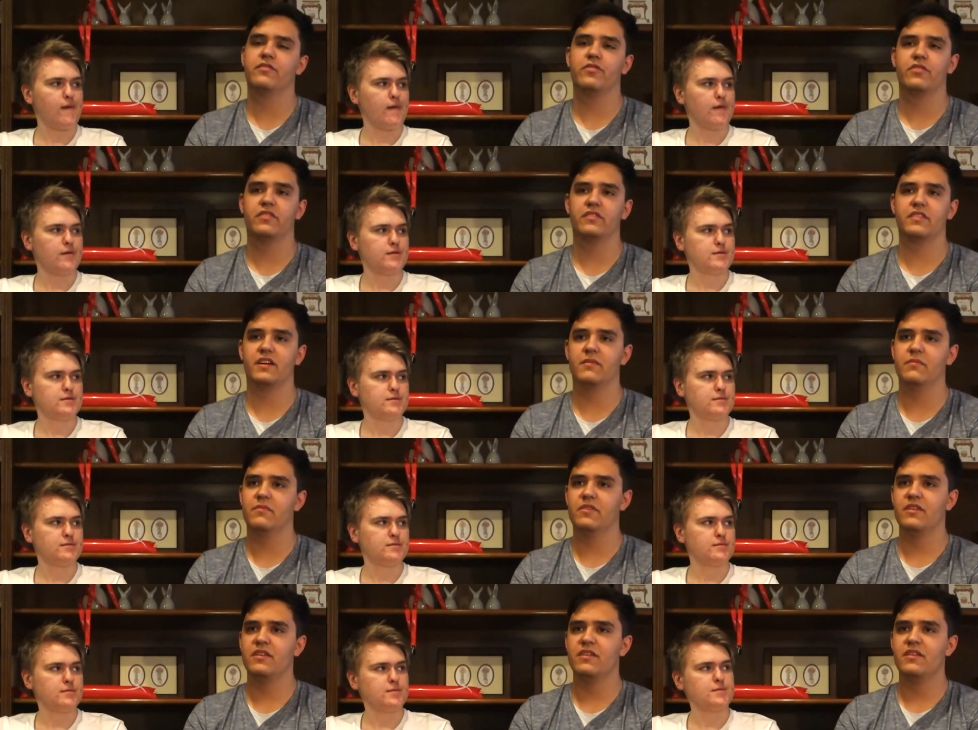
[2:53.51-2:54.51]
Speaker 1: first time,
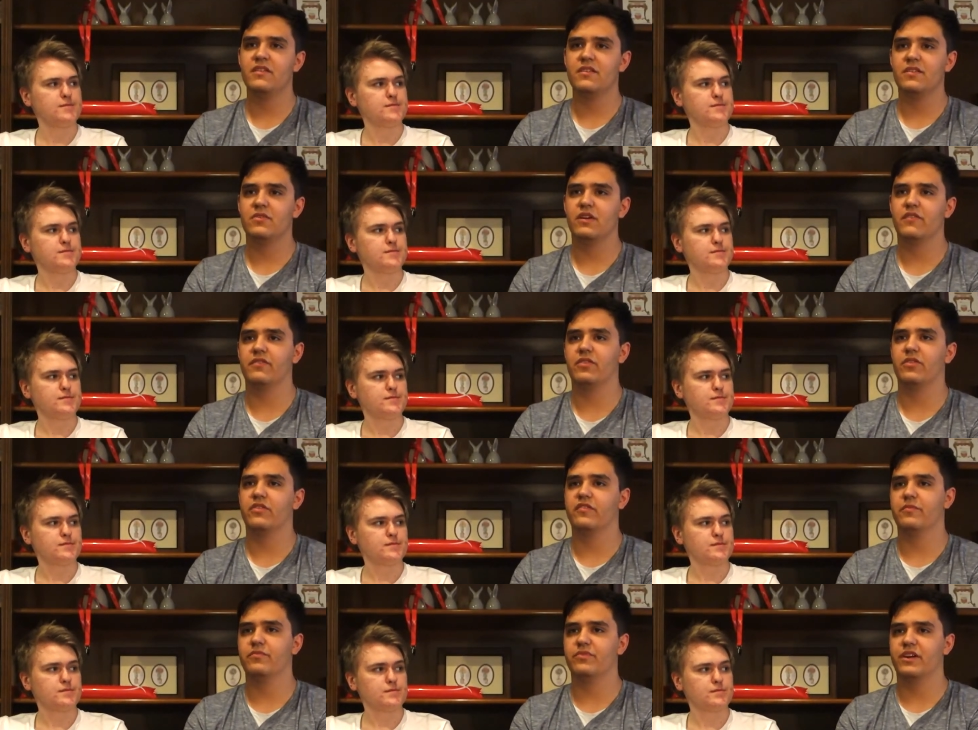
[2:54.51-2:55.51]
you have a lot of
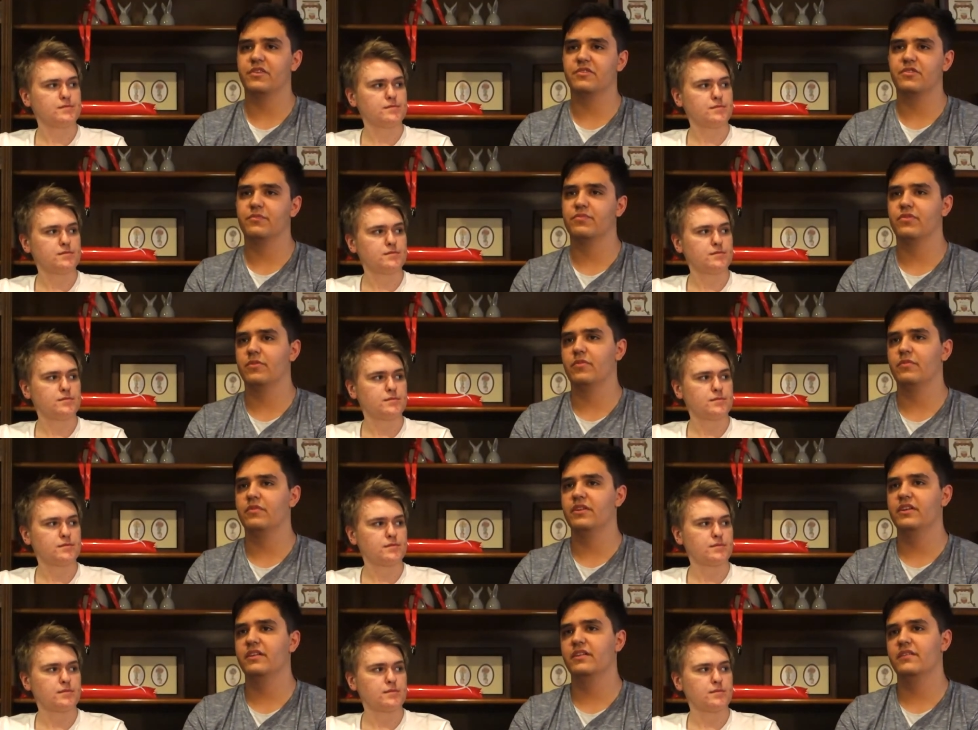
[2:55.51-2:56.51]
pressure
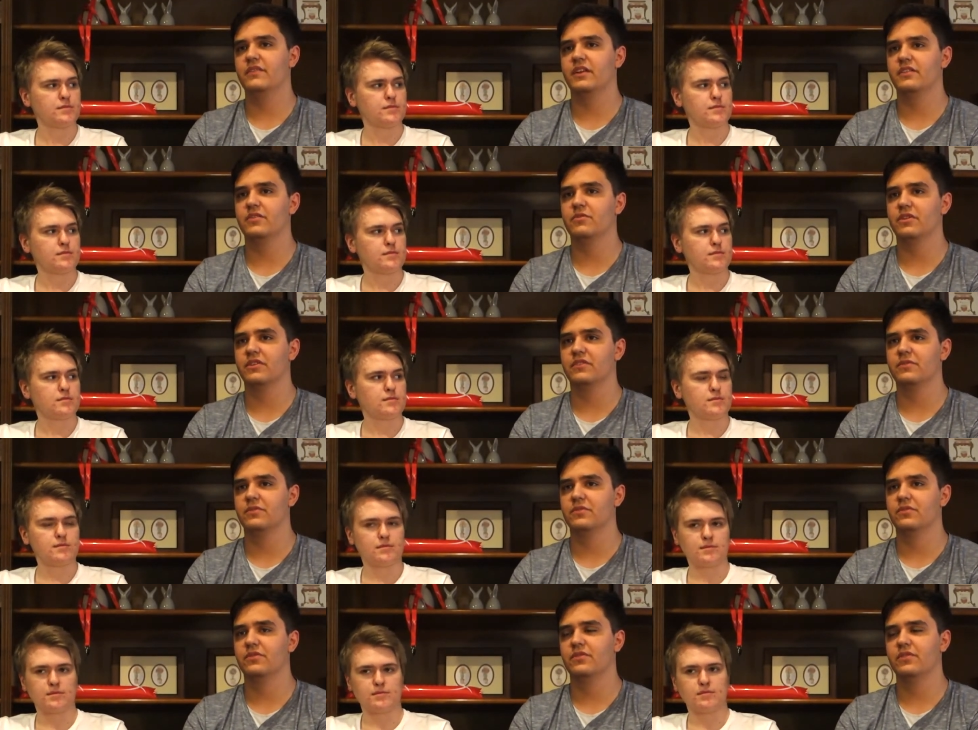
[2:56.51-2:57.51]
probably that you want
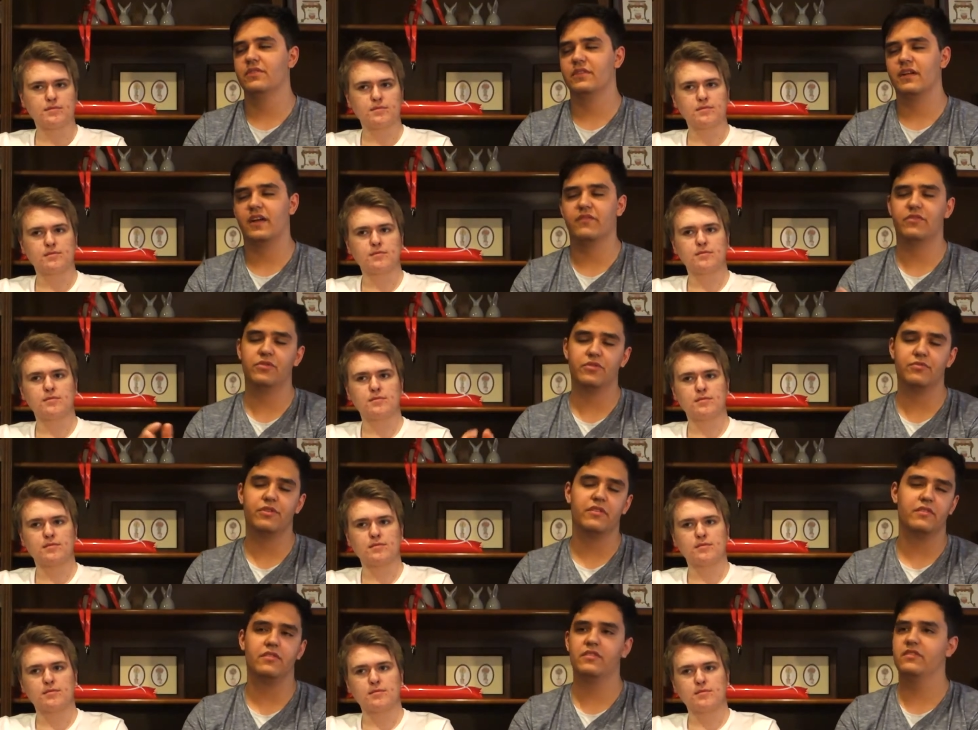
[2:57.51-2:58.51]
to have a good
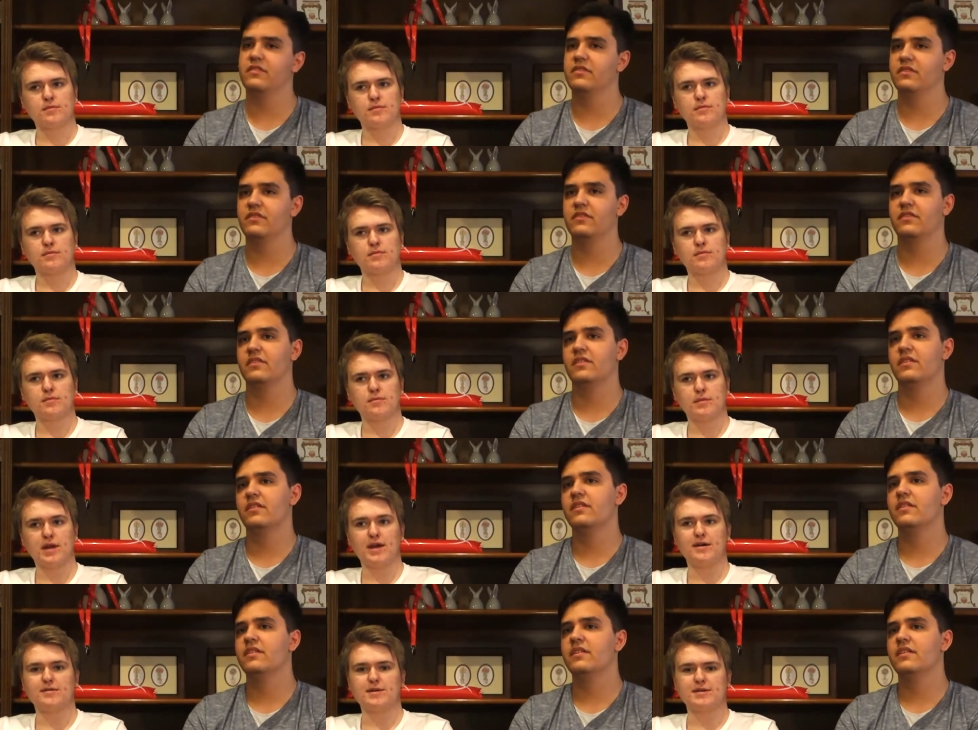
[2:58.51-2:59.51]
result.
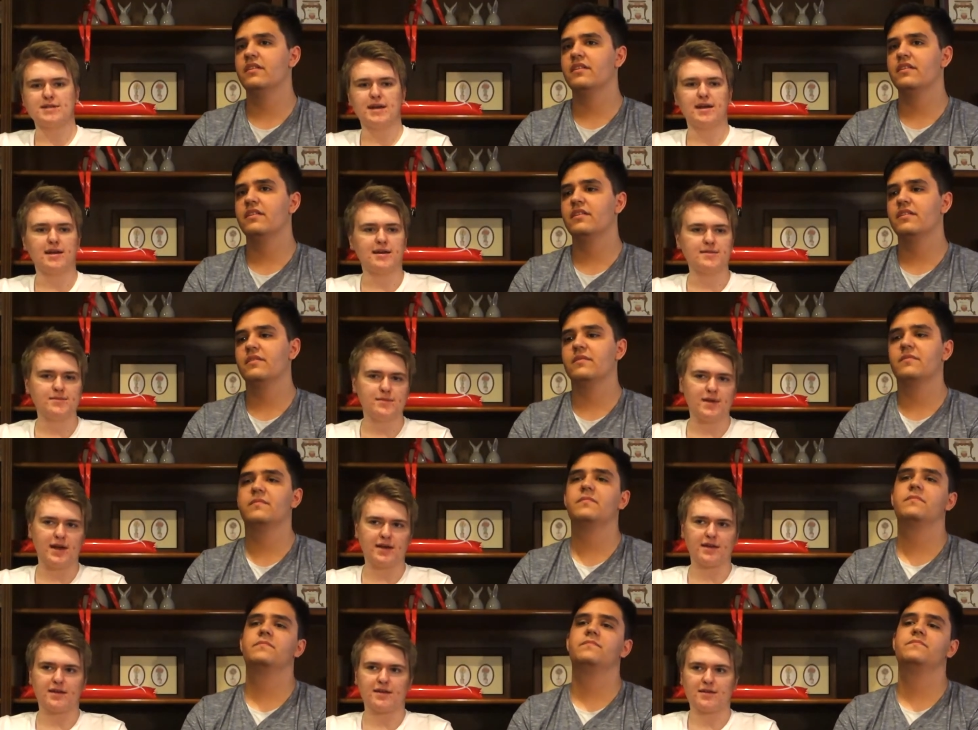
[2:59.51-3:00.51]
Yeah,
Speaker 2: exactly.
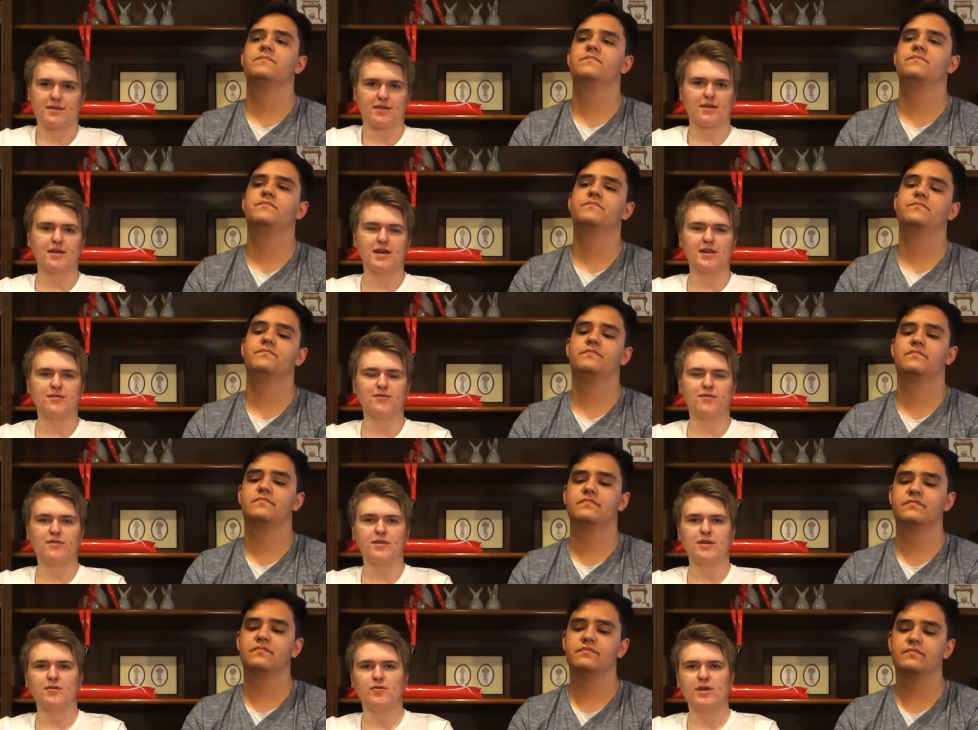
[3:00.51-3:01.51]
Like we get
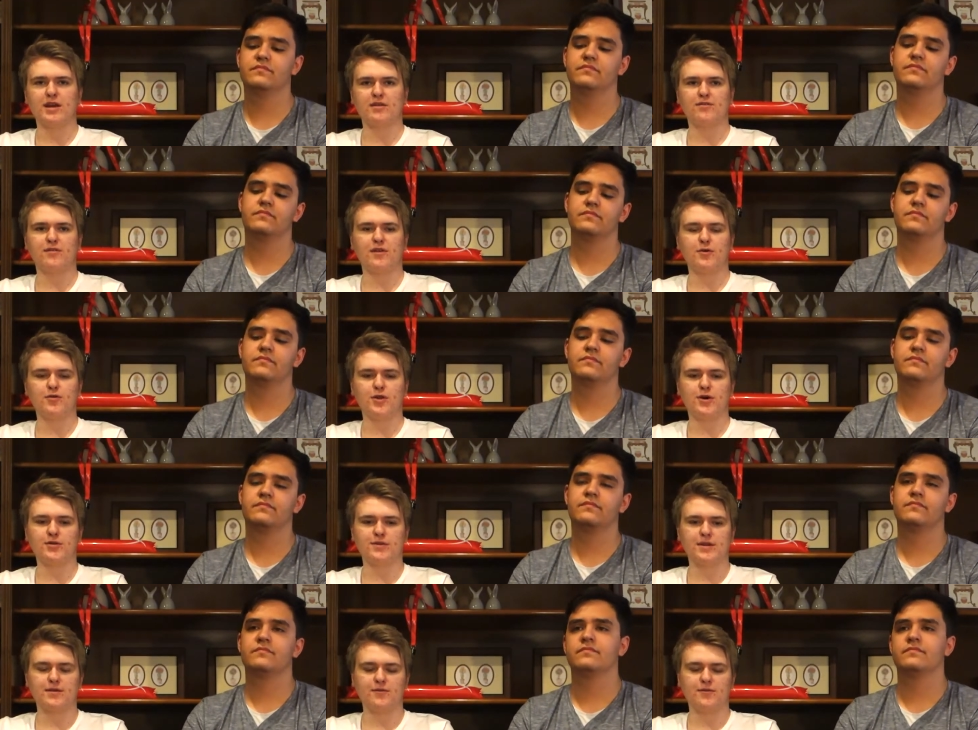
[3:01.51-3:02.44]
we get flown out